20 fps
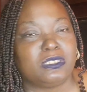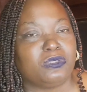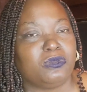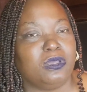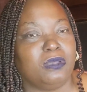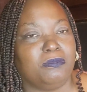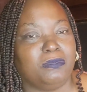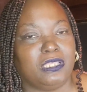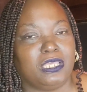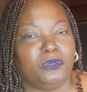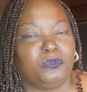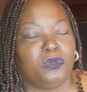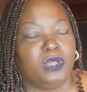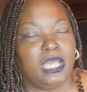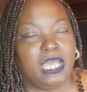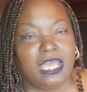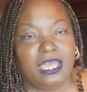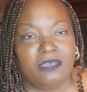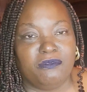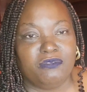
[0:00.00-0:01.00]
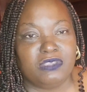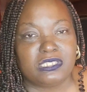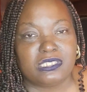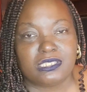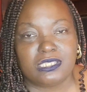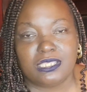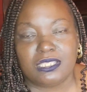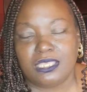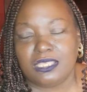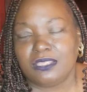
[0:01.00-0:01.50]
So I'm like, well,
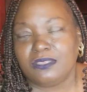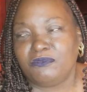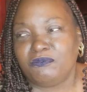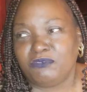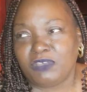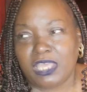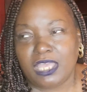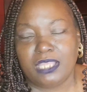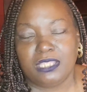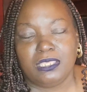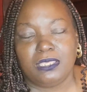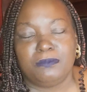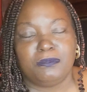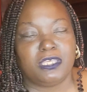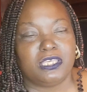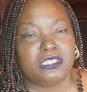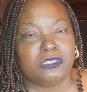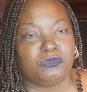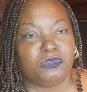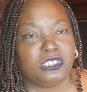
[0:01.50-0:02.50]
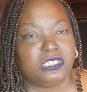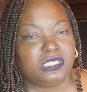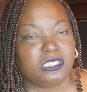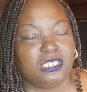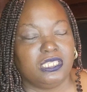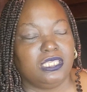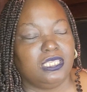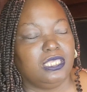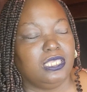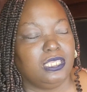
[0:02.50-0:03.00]
obviously they didn't find him, because we
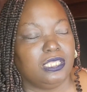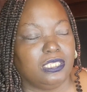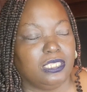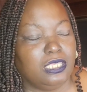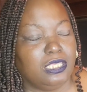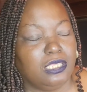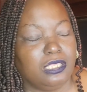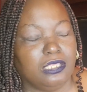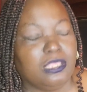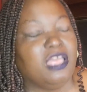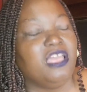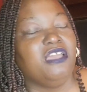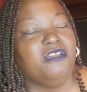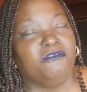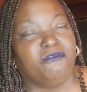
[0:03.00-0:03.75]
see he in here